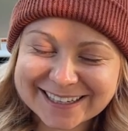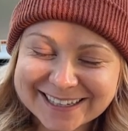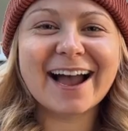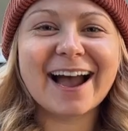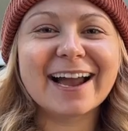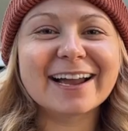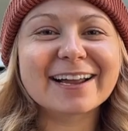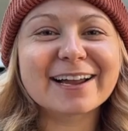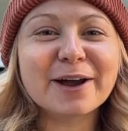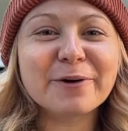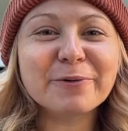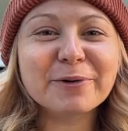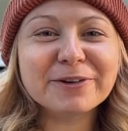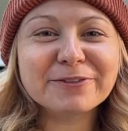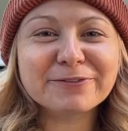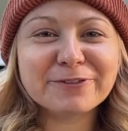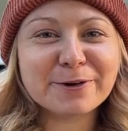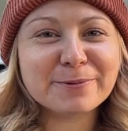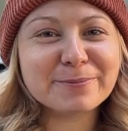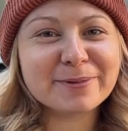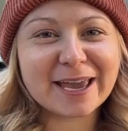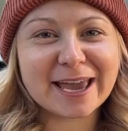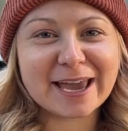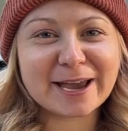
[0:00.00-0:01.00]
I got one
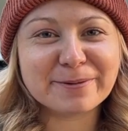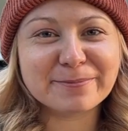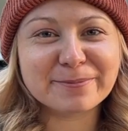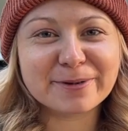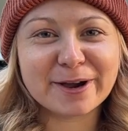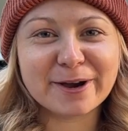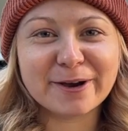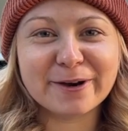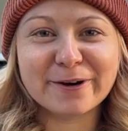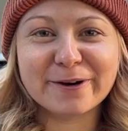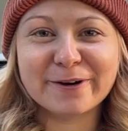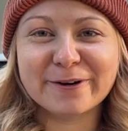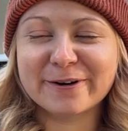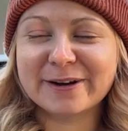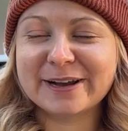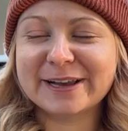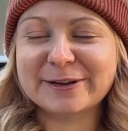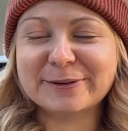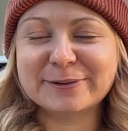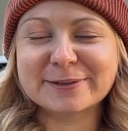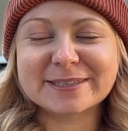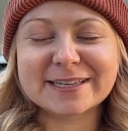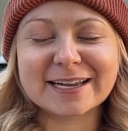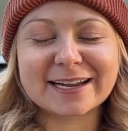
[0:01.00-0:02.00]
from Camco.
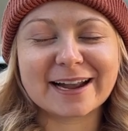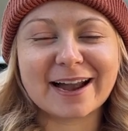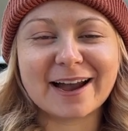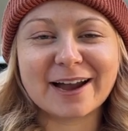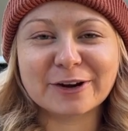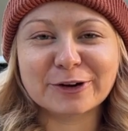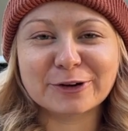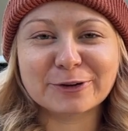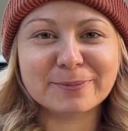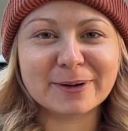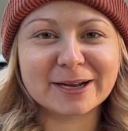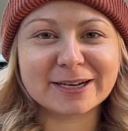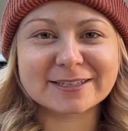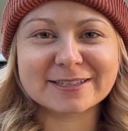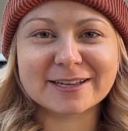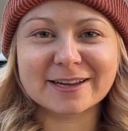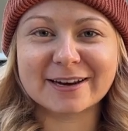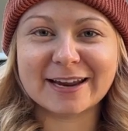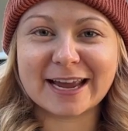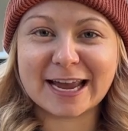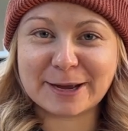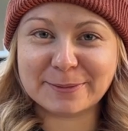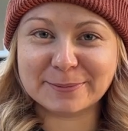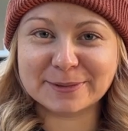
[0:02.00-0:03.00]
It was like $100 on
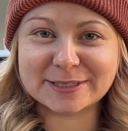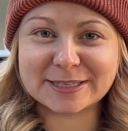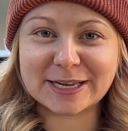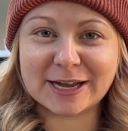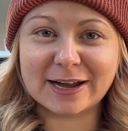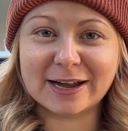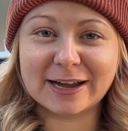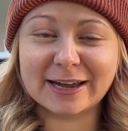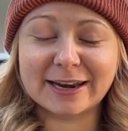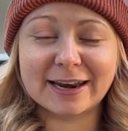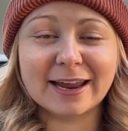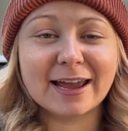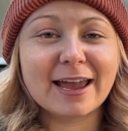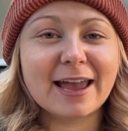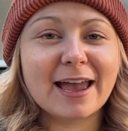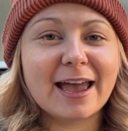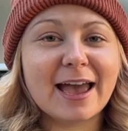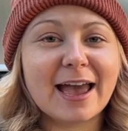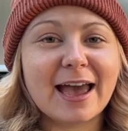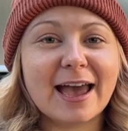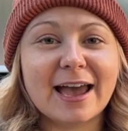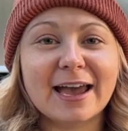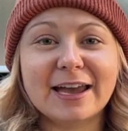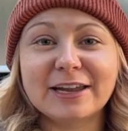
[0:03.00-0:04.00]
Amazon
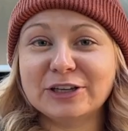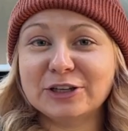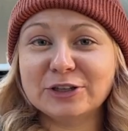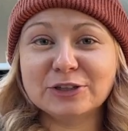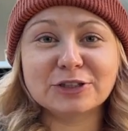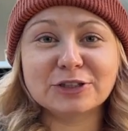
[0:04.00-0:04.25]
and you